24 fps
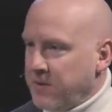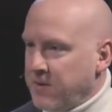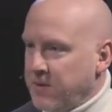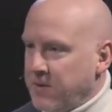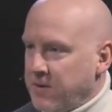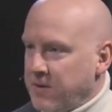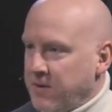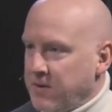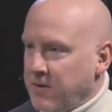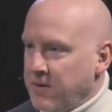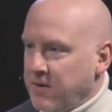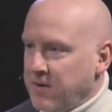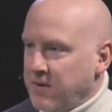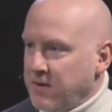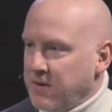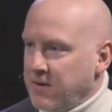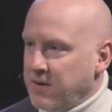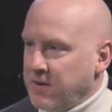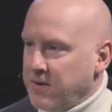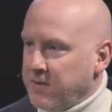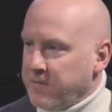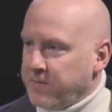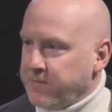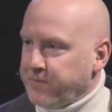
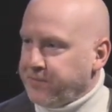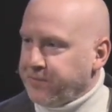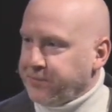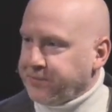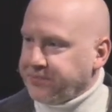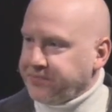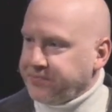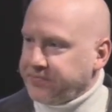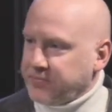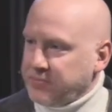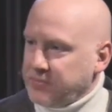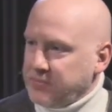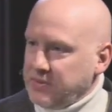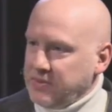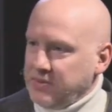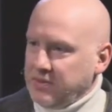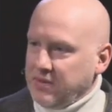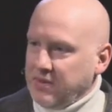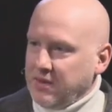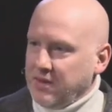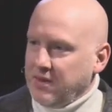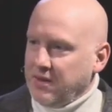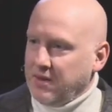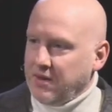
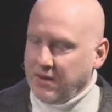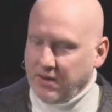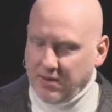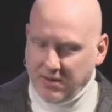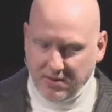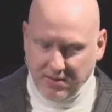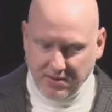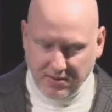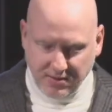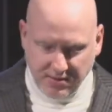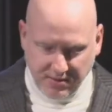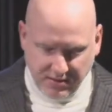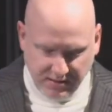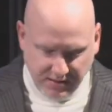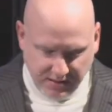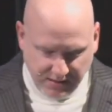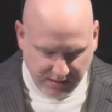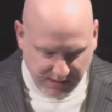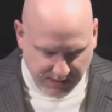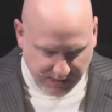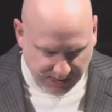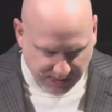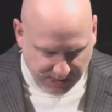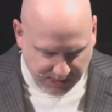
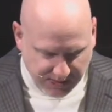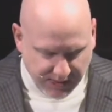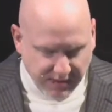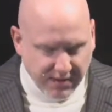[no speech]